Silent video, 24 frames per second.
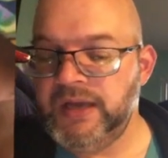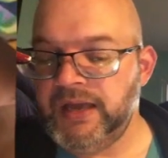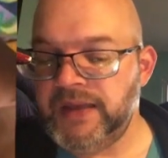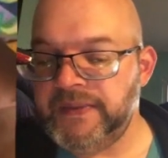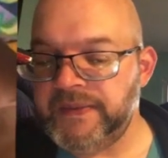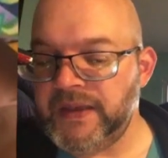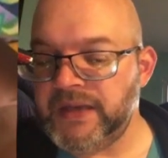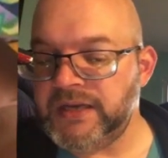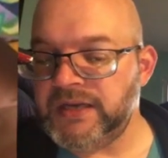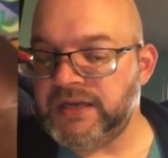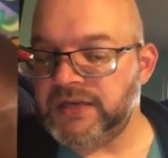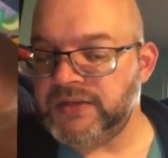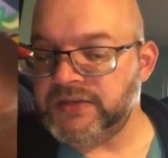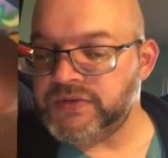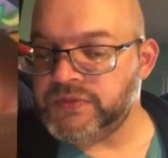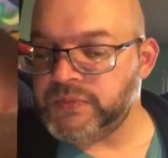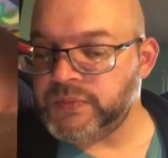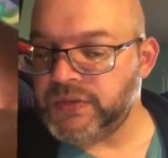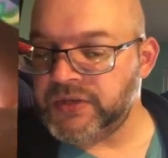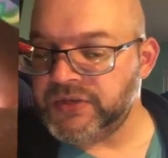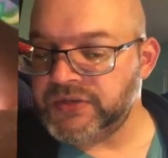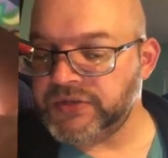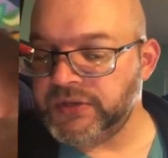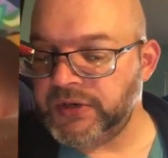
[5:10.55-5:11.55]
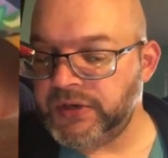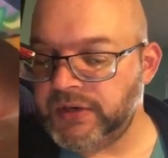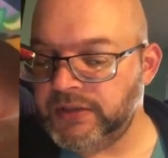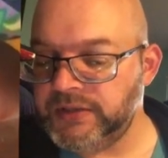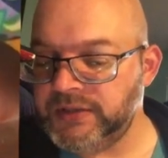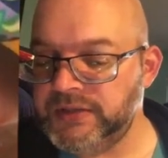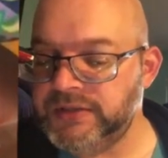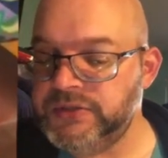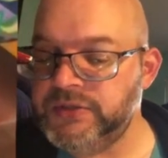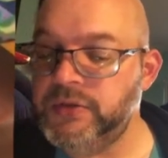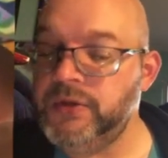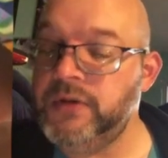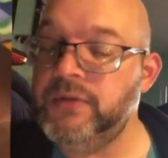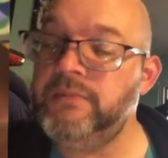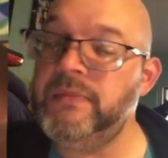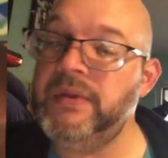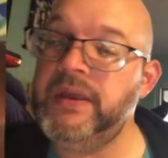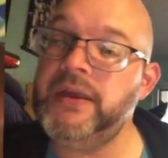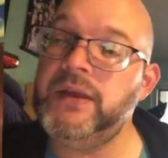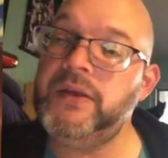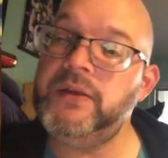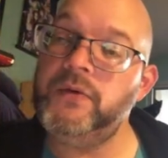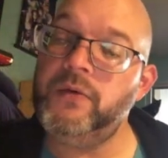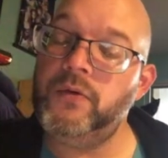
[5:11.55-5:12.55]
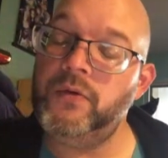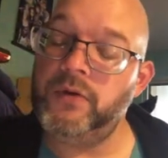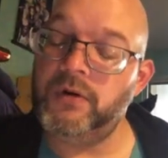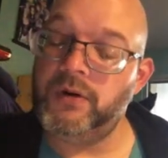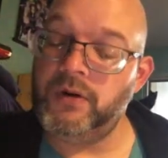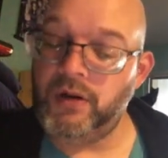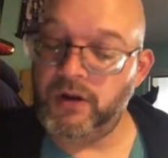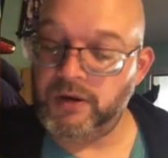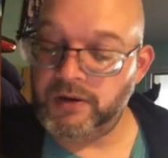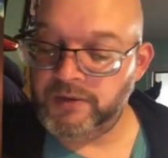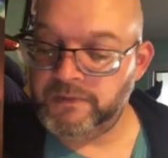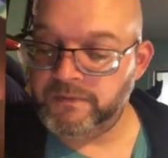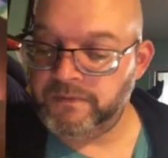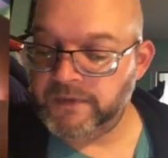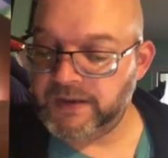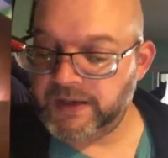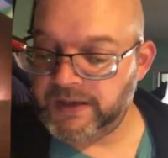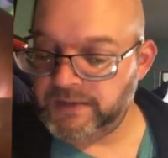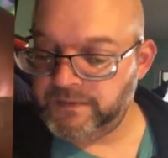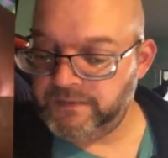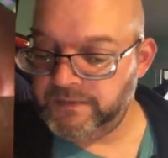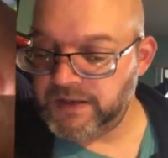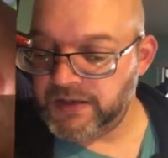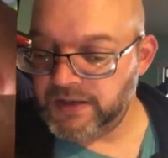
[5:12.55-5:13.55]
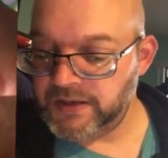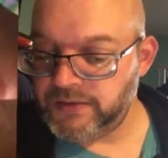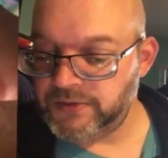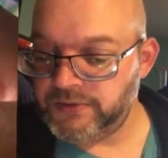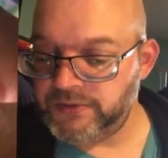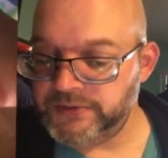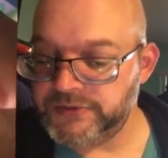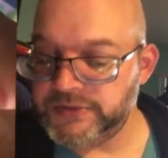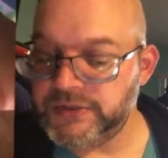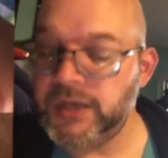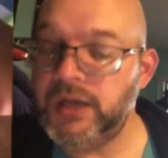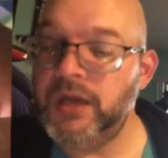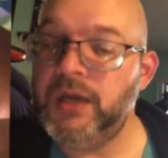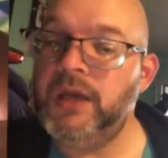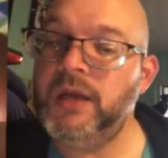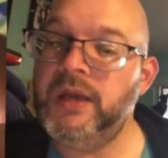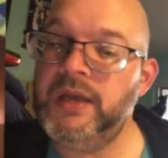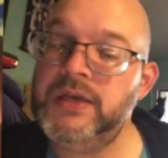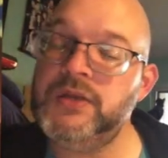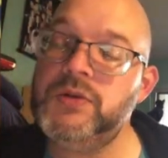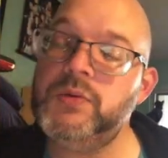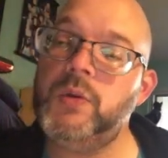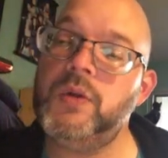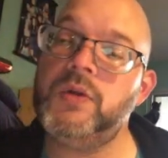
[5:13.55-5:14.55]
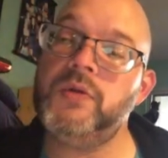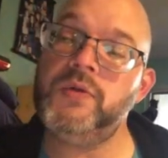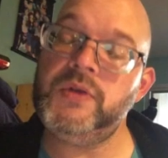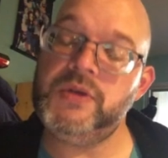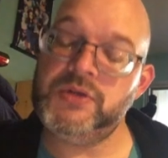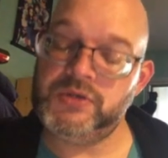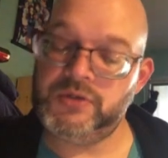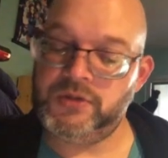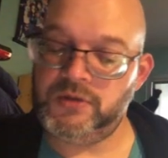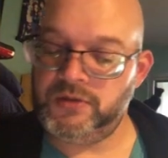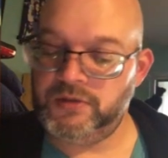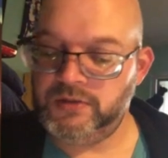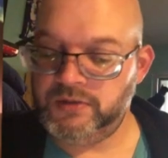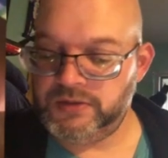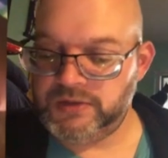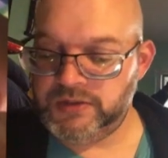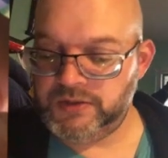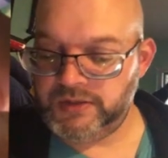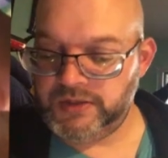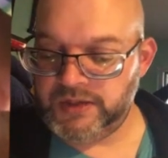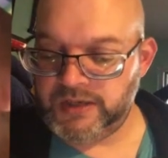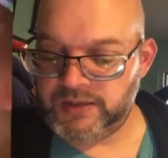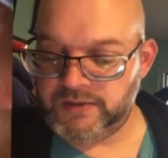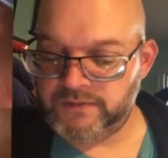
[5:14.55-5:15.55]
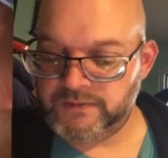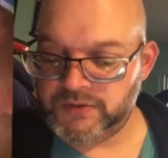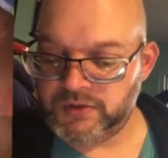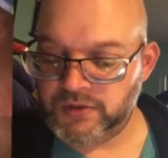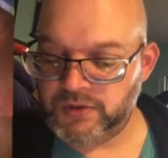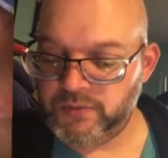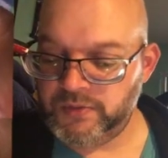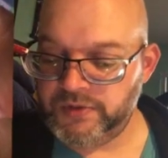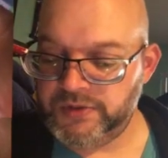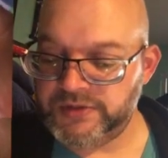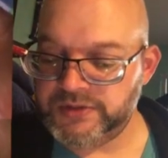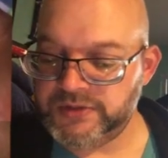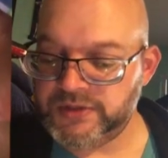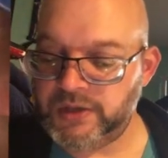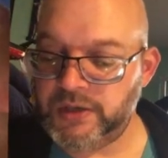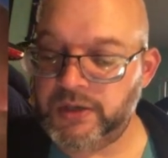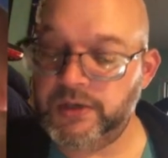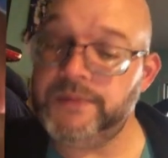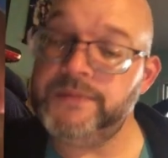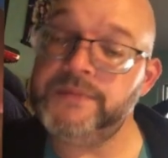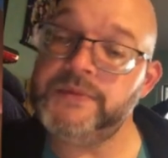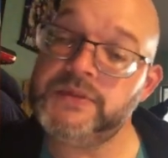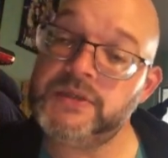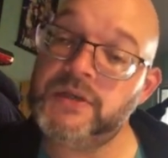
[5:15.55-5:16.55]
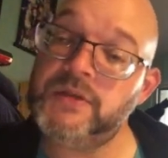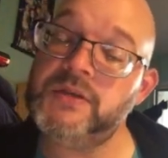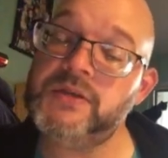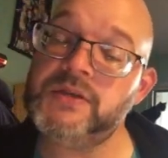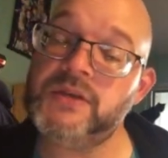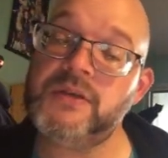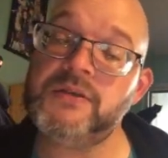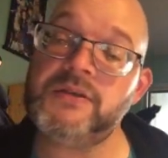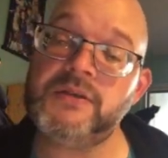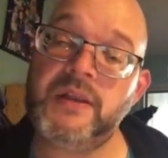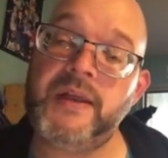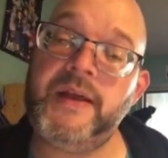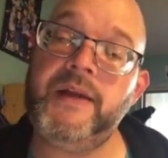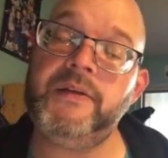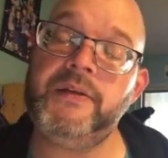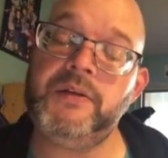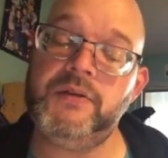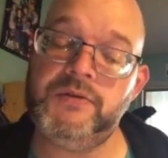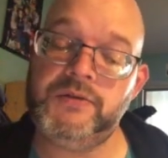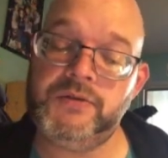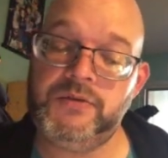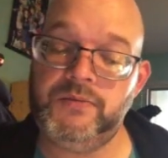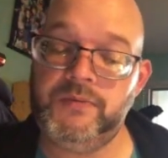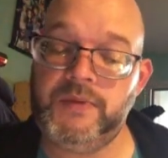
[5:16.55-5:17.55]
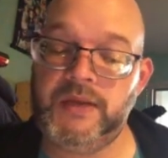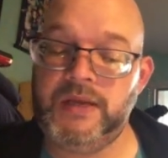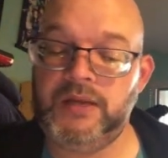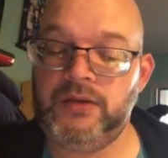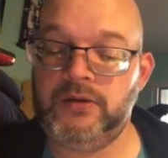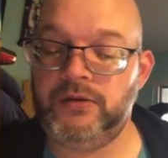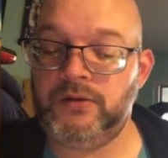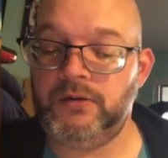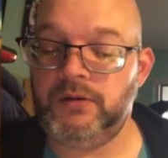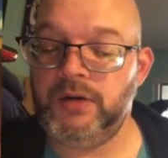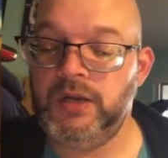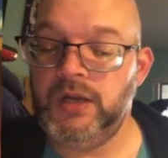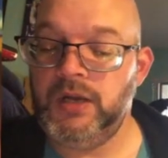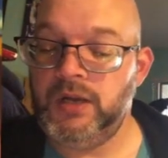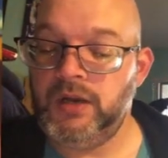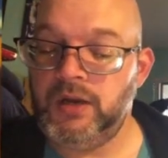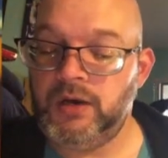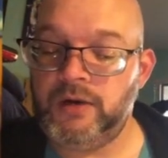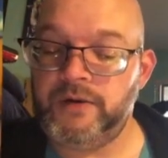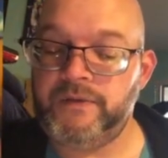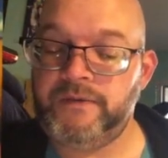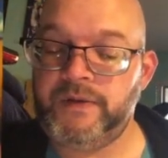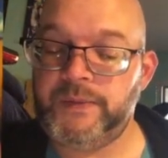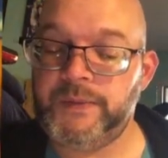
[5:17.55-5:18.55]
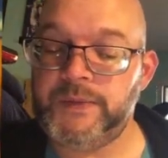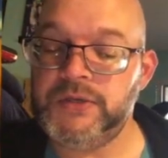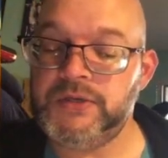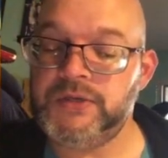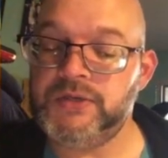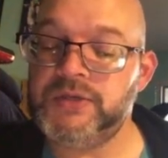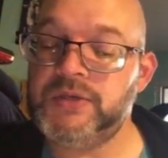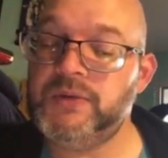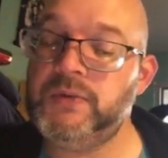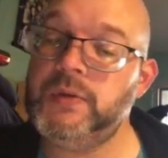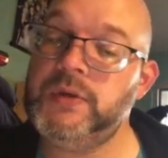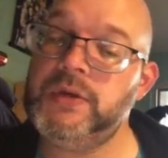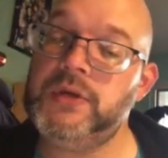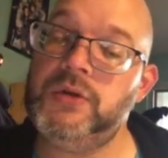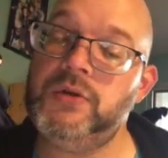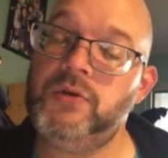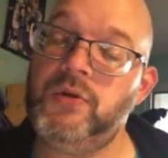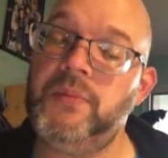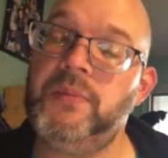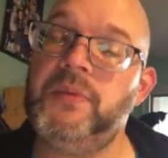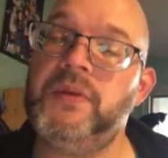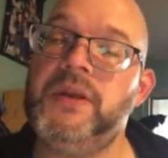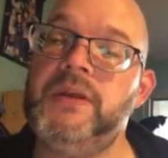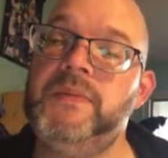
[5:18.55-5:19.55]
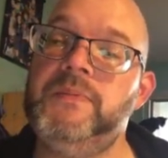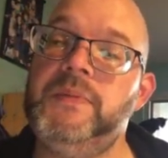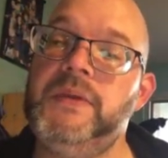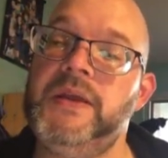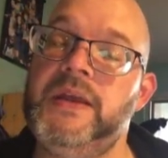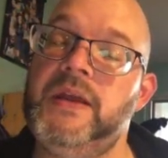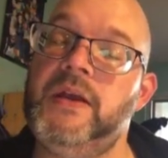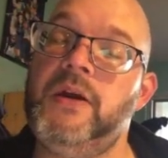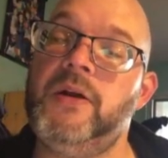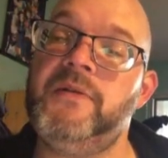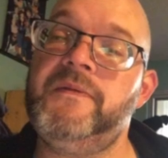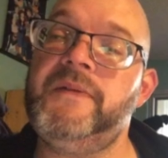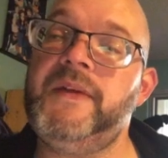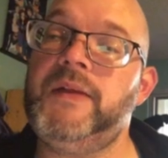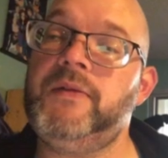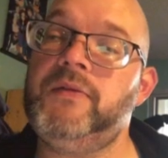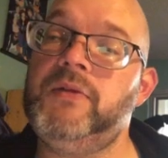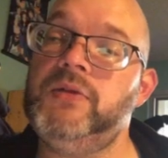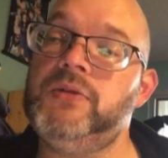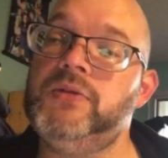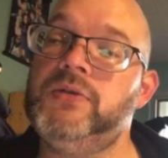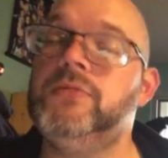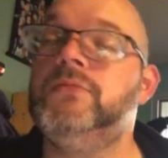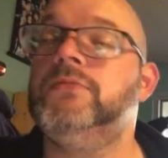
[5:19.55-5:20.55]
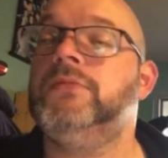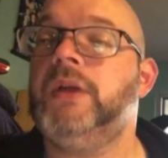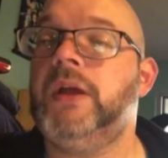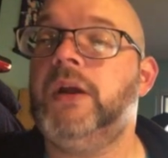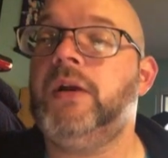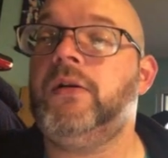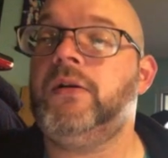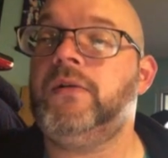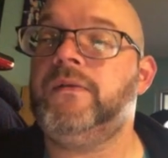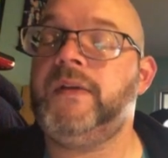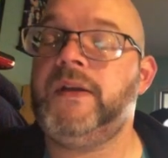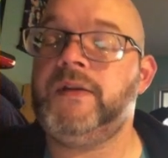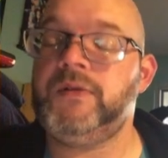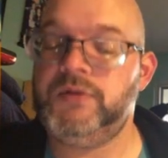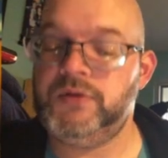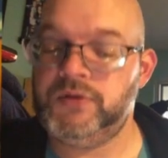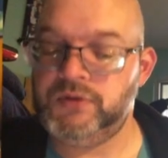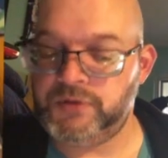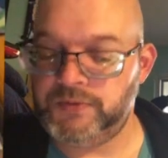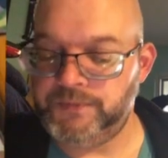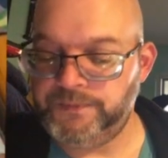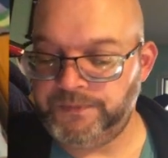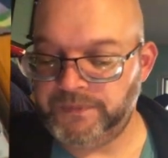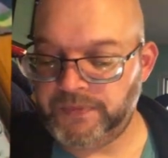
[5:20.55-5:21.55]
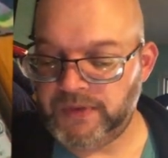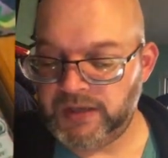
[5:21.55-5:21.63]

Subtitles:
And the idea is with this card is you can make your artifact vehicles into a creature till the end of turn with this card. So this does allow you to make your artifact creatures that would normally be an artifact creature, an artifact creature.